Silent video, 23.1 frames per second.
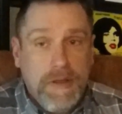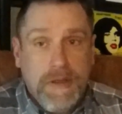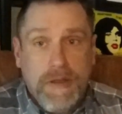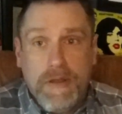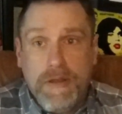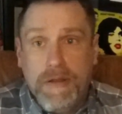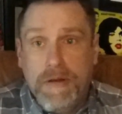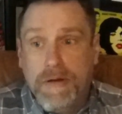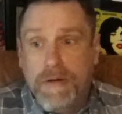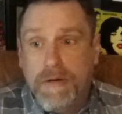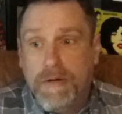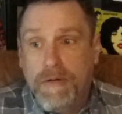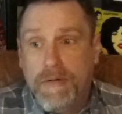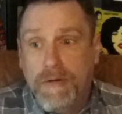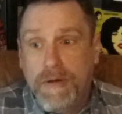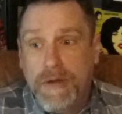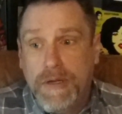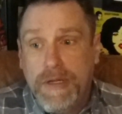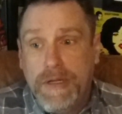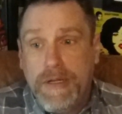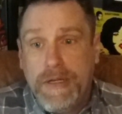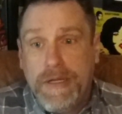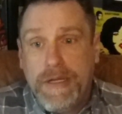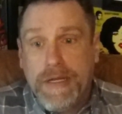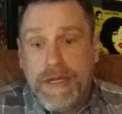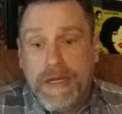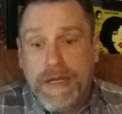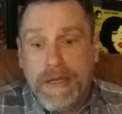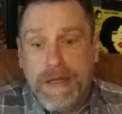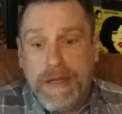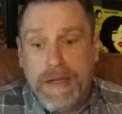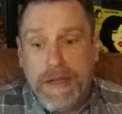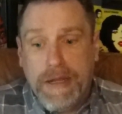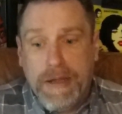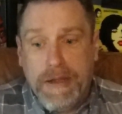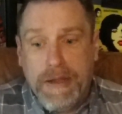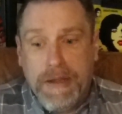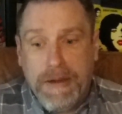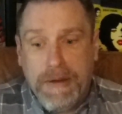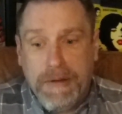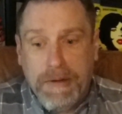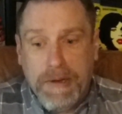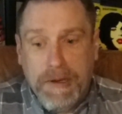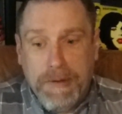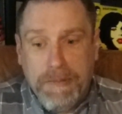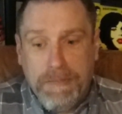you know, I, I,
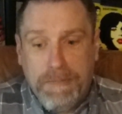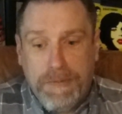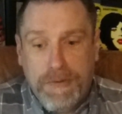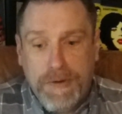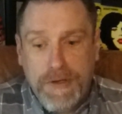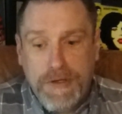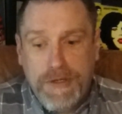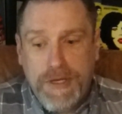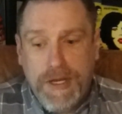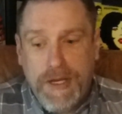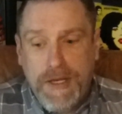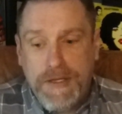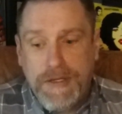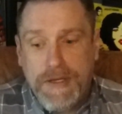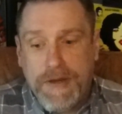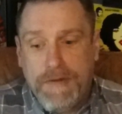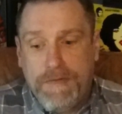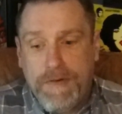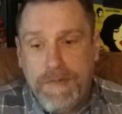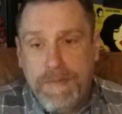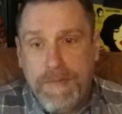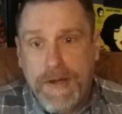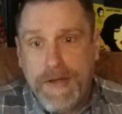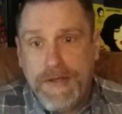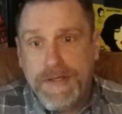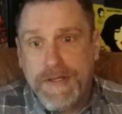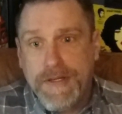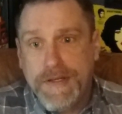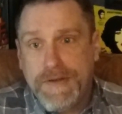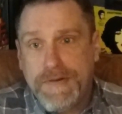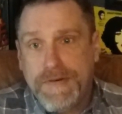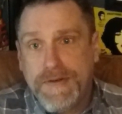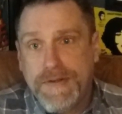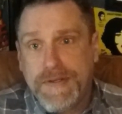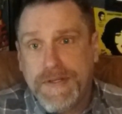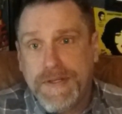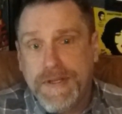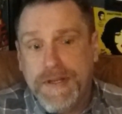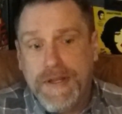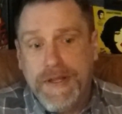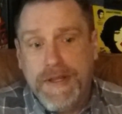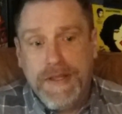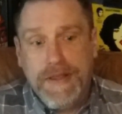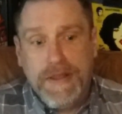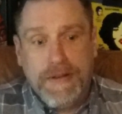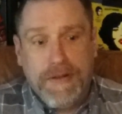I appreciate everybody's interest
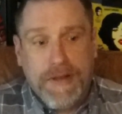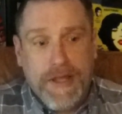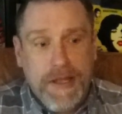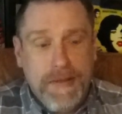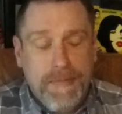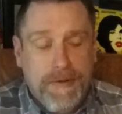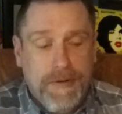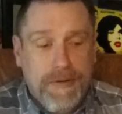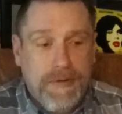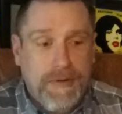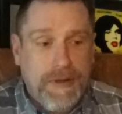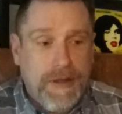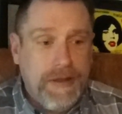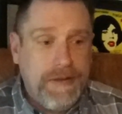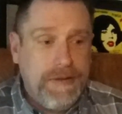in the label.